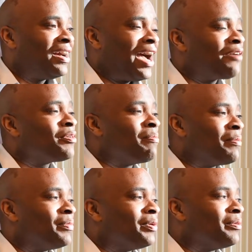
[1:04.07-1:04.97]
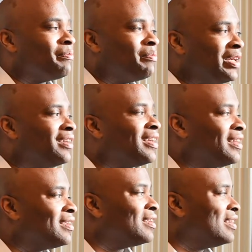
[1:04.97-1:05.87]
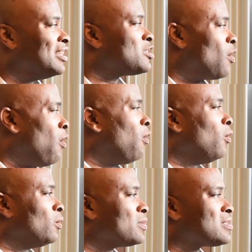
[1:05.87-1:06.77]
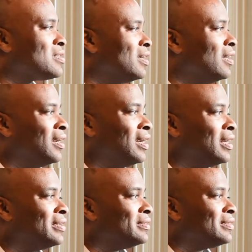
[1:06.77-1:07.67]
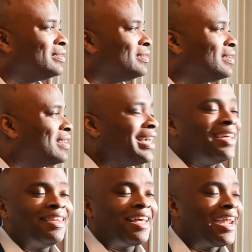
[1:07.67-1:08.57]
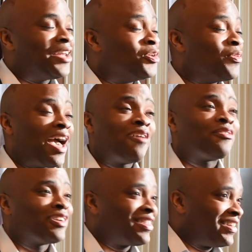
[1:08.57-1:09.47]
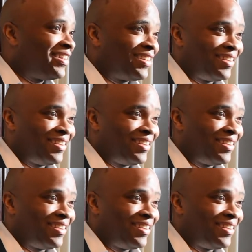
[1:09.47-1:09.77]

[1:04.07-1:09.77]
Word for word: I remember being in these halls, thinking that I knew everything.